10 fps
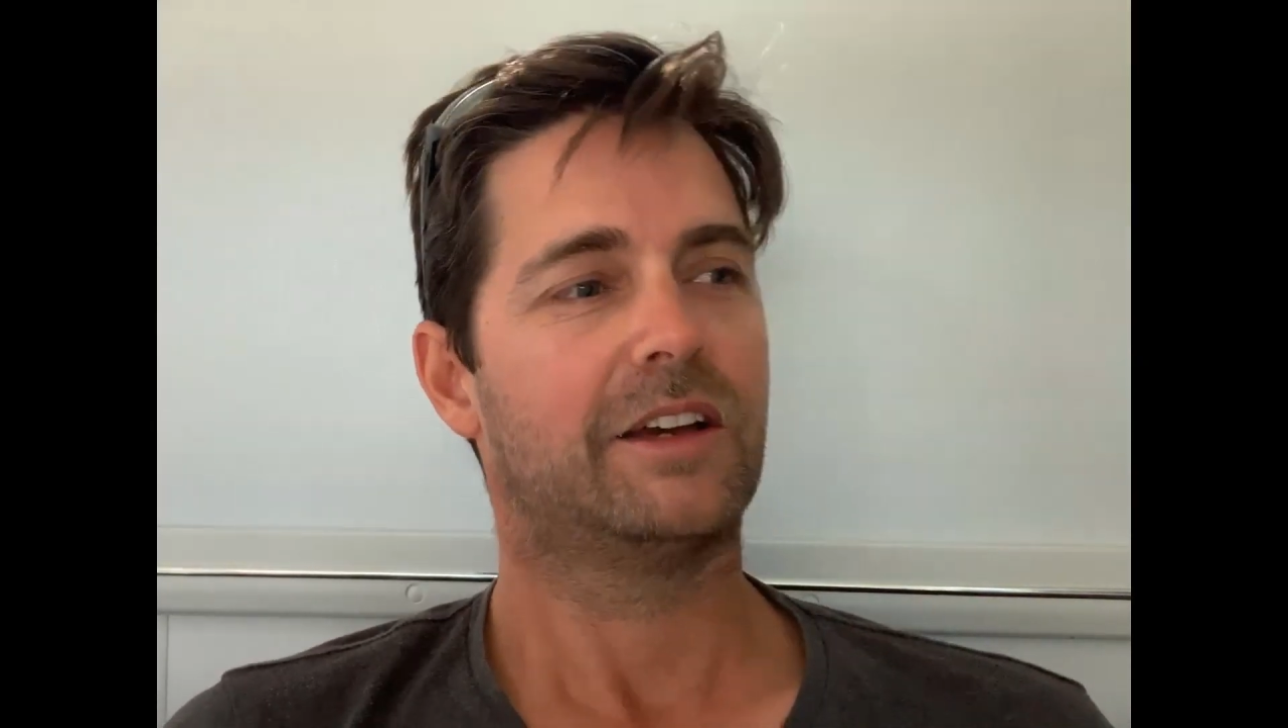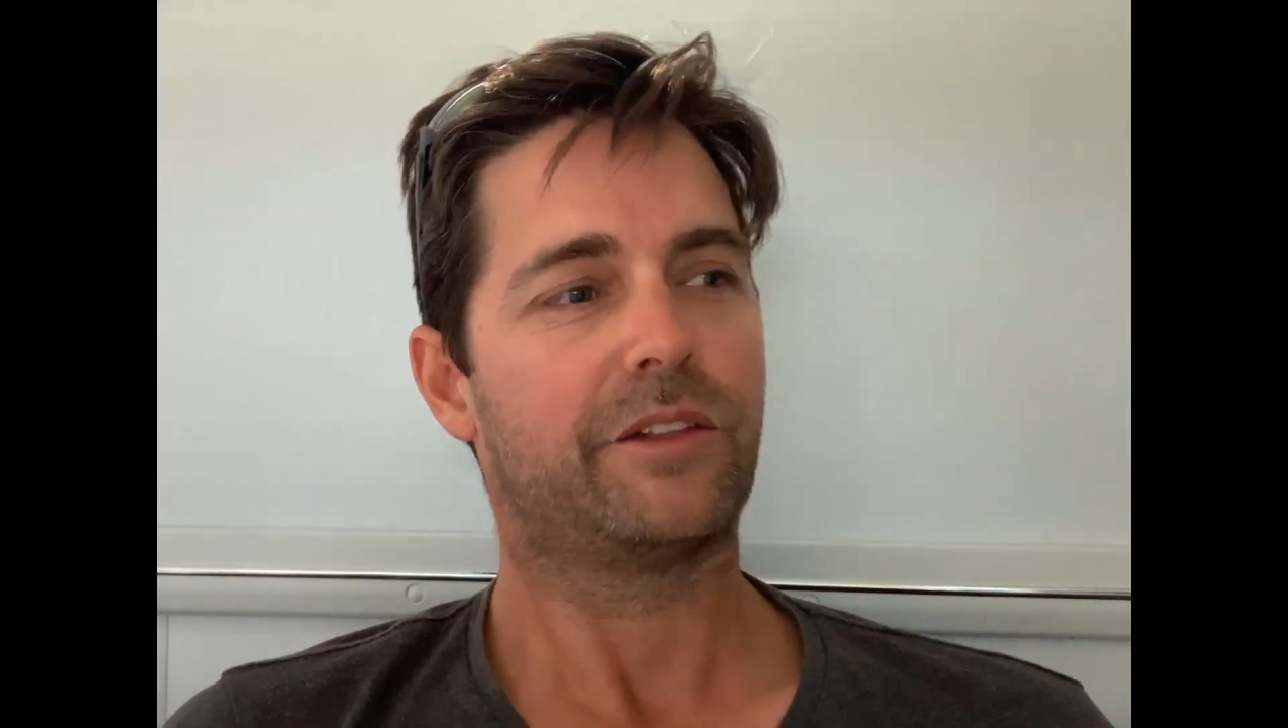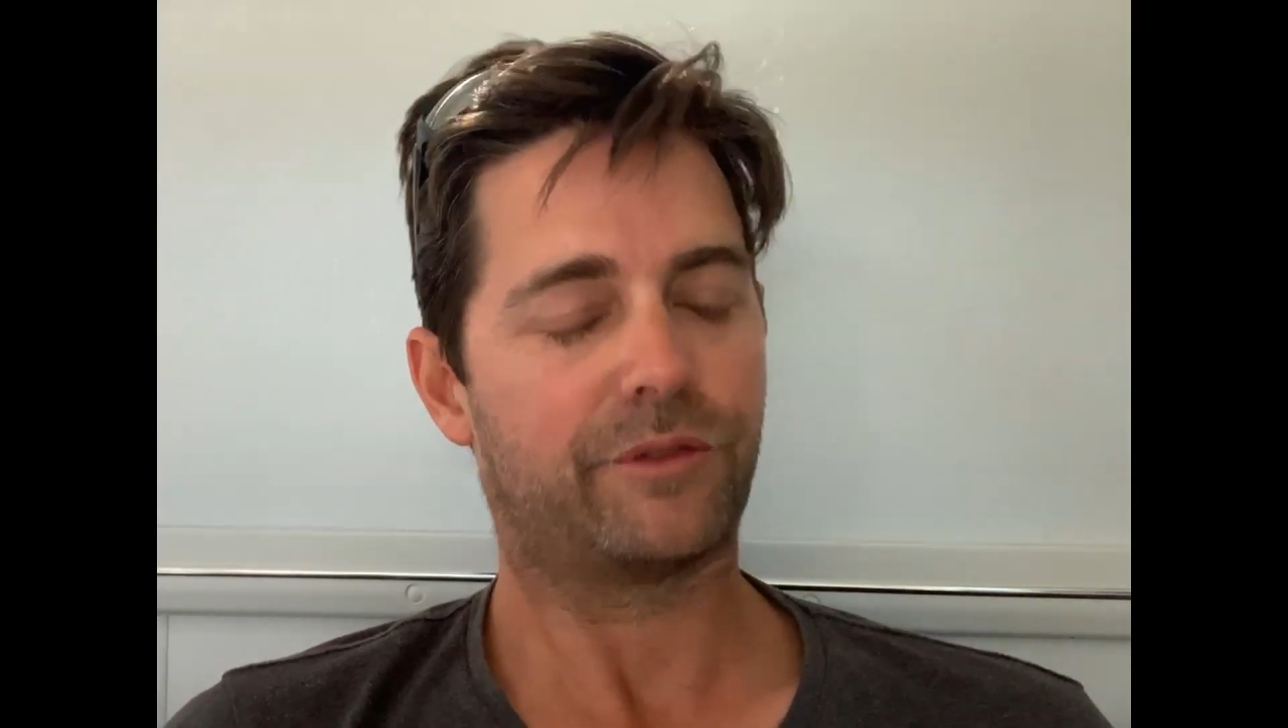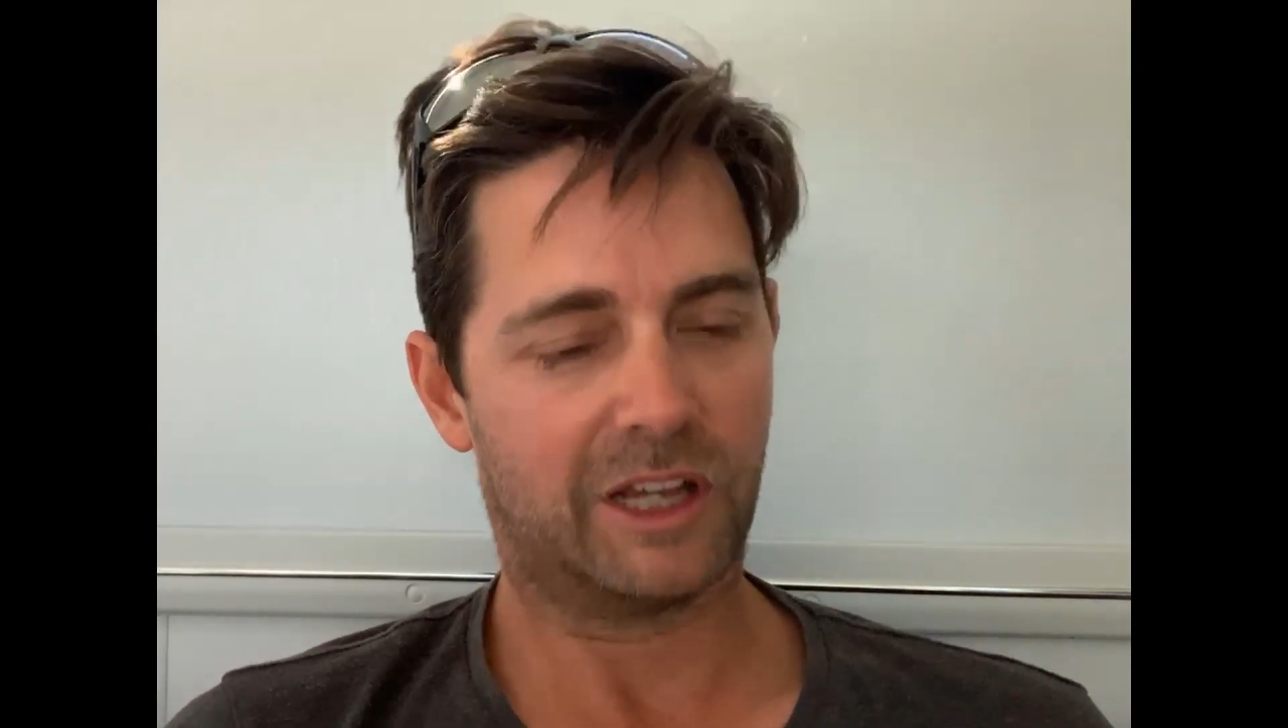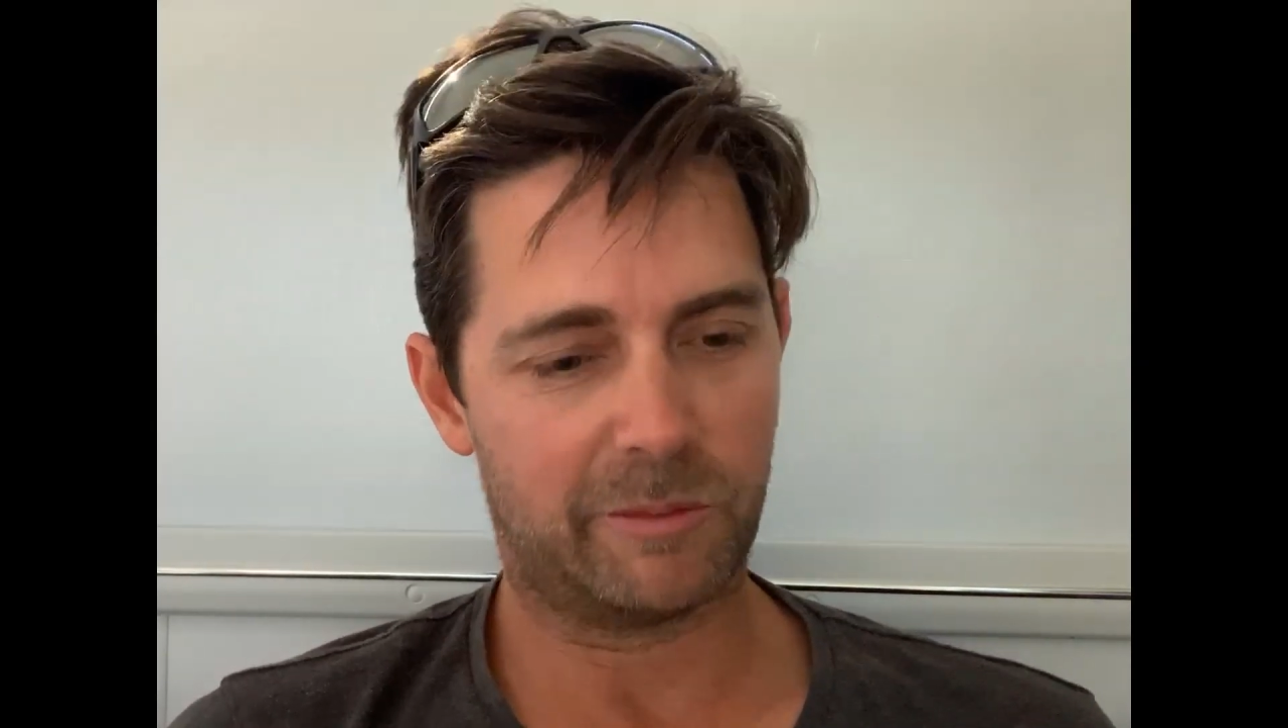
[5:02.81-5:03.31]

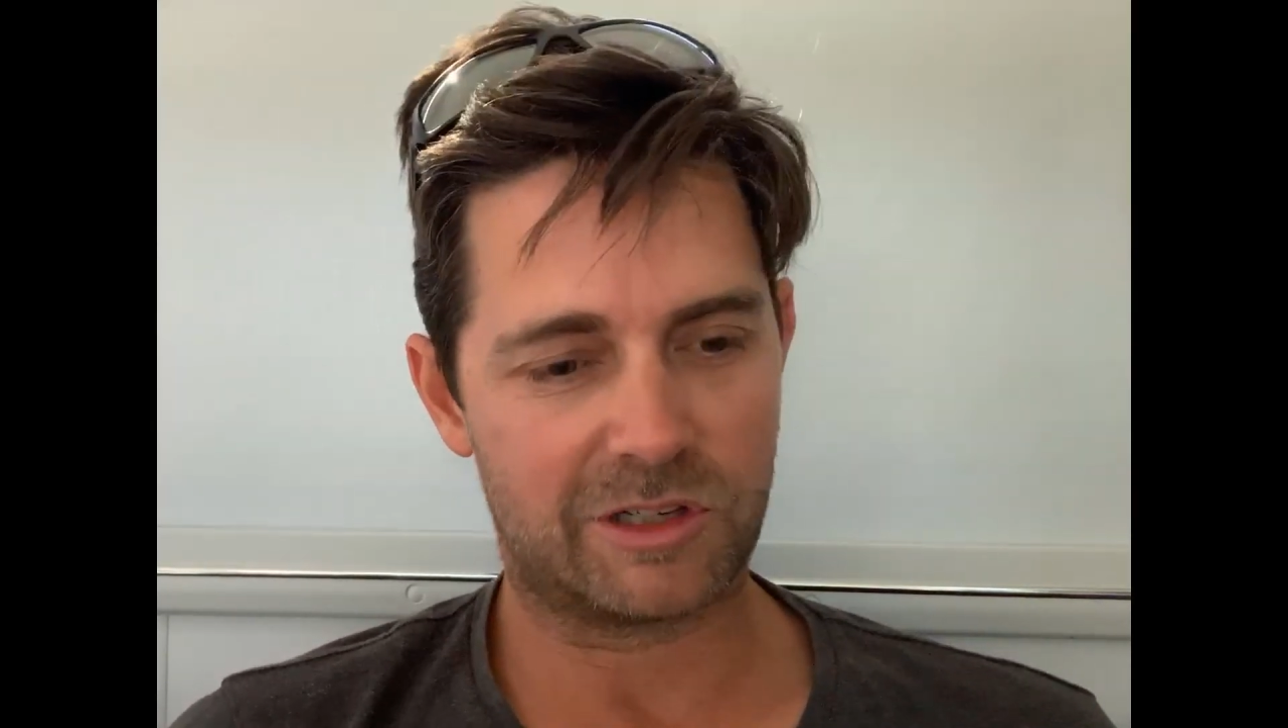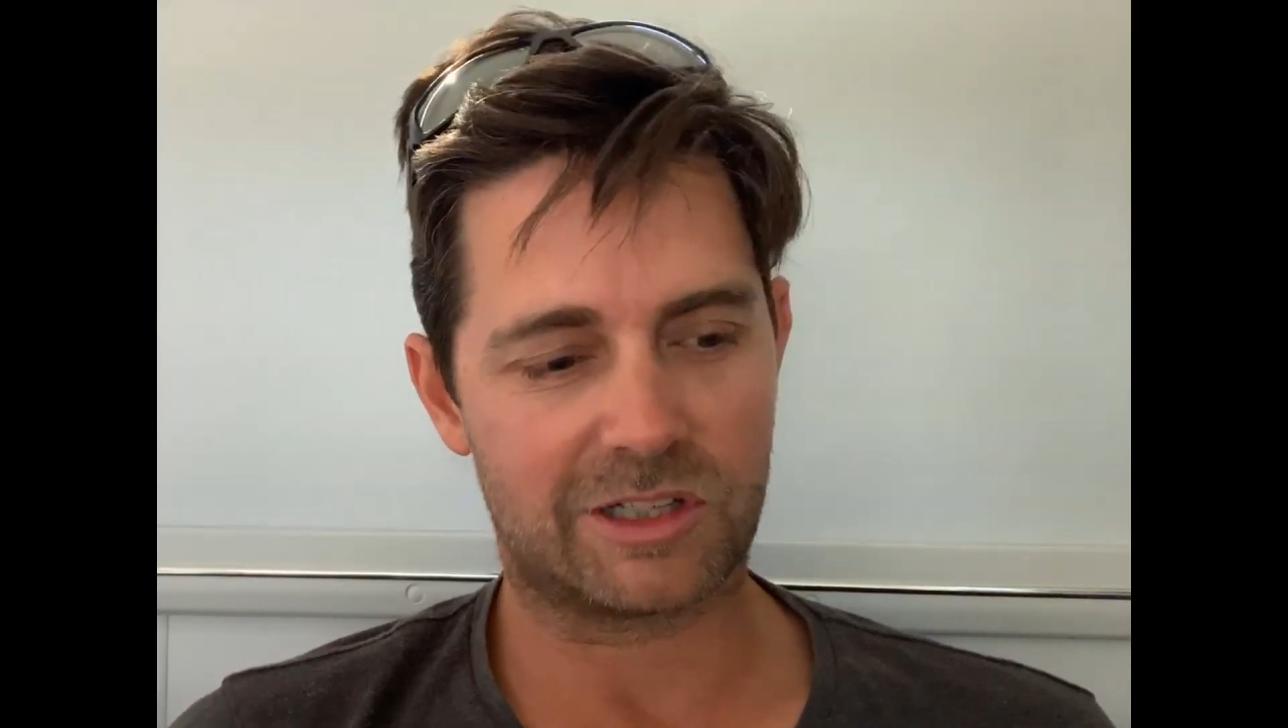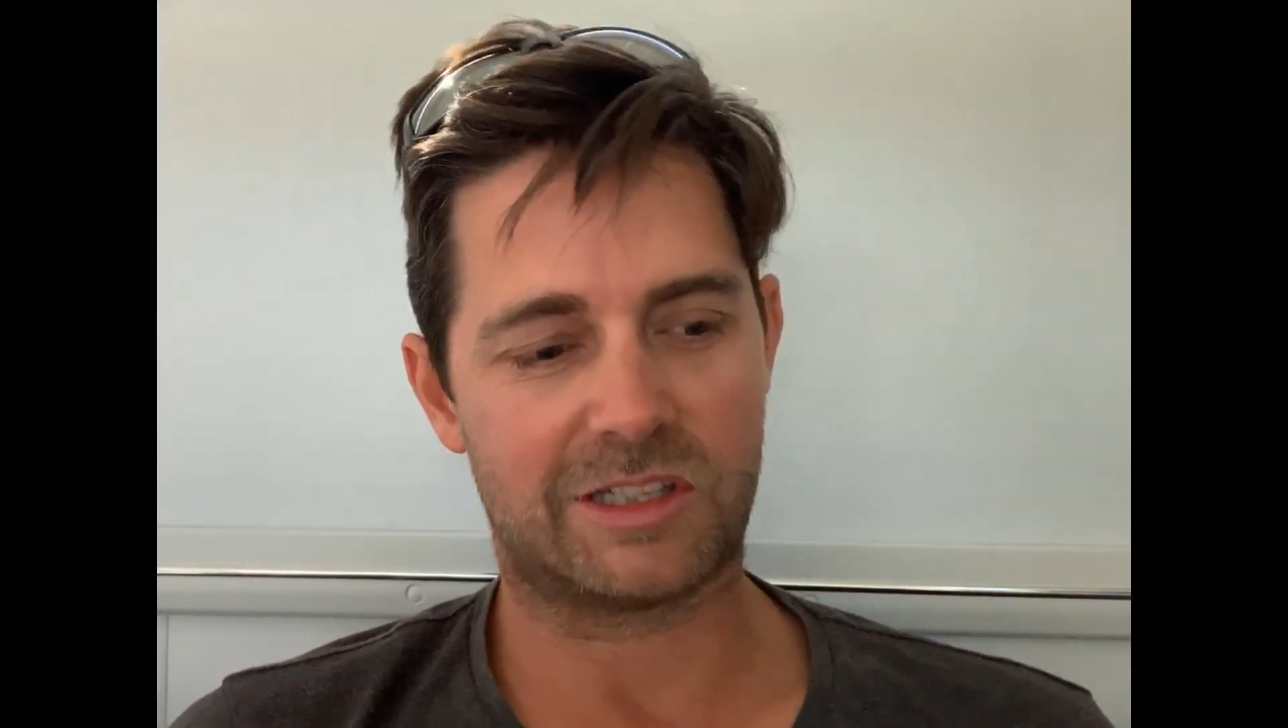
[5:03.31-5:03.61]
3 images